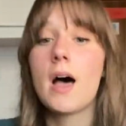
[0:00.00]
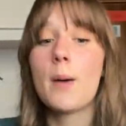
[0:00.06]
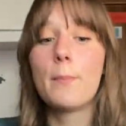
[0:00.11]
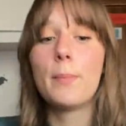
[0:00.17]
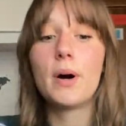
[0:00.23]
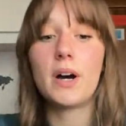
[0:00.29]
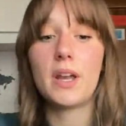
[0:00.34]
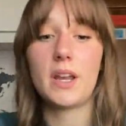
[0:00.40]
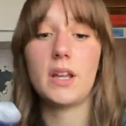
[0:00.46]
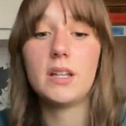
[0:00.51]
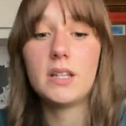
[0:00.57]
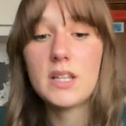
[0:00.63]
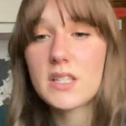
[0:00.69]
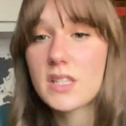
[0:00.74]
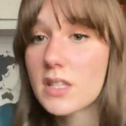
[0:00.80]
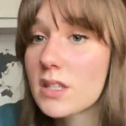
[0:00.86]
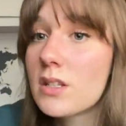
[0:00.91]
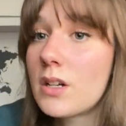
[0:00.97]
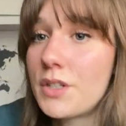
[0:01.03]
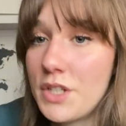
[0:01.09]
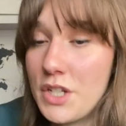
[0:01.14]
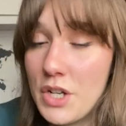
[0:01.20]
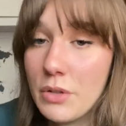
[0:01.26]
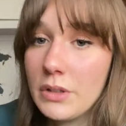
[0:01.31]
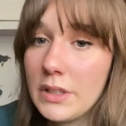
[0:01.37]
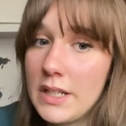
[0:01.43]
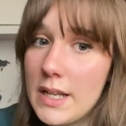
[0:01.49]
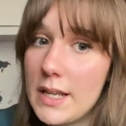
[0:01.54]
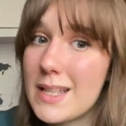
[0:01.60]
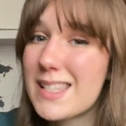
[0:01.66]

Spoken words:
But this is not the only